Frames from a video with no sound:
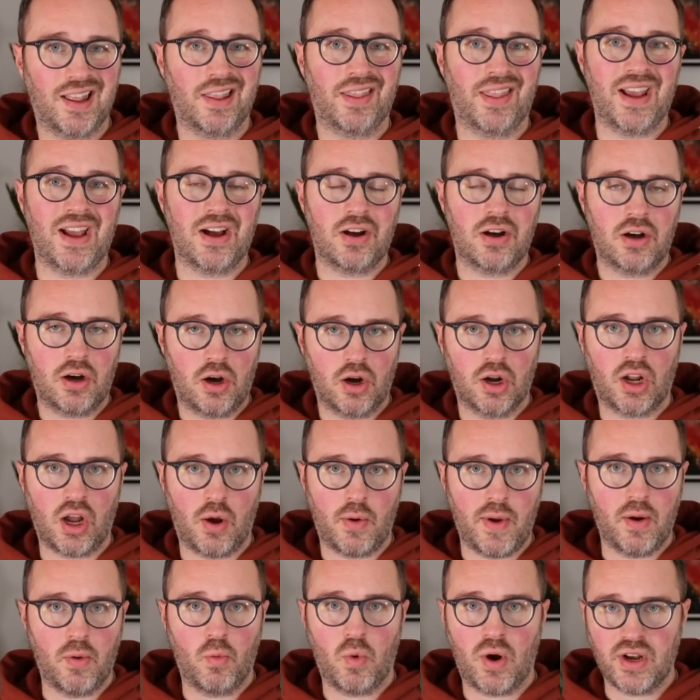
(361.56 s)
they are
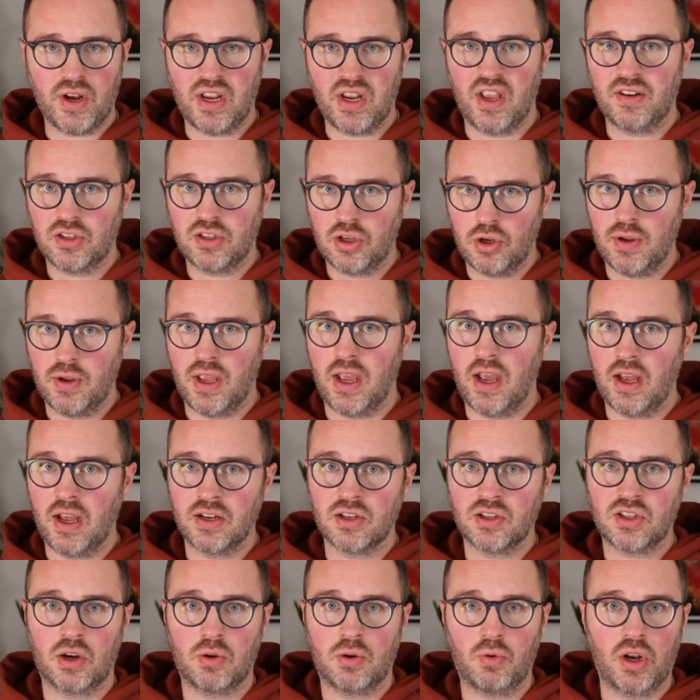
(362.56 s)
going 1 year, 2 year
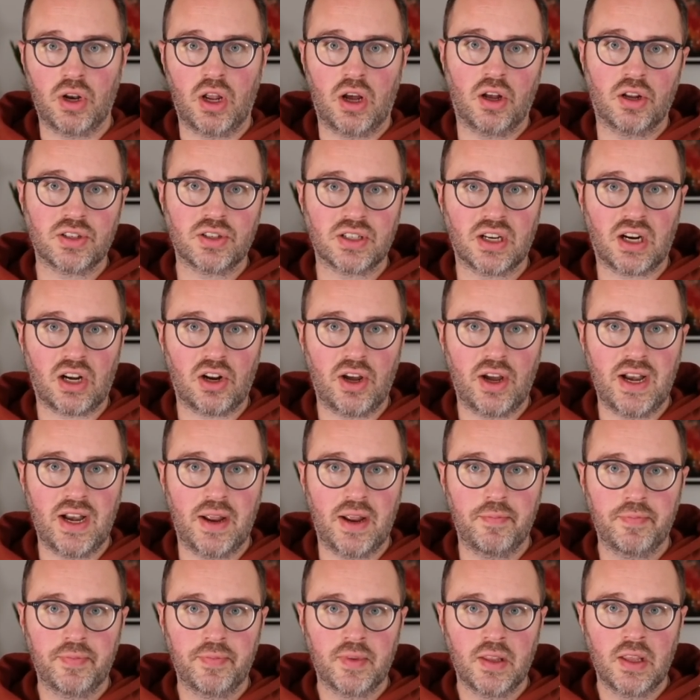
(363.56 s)
and so on are
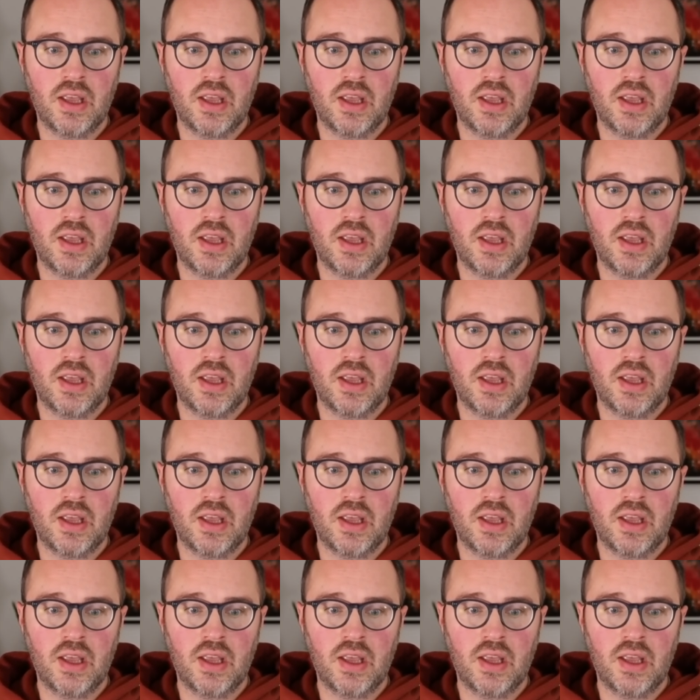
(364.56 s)
declining.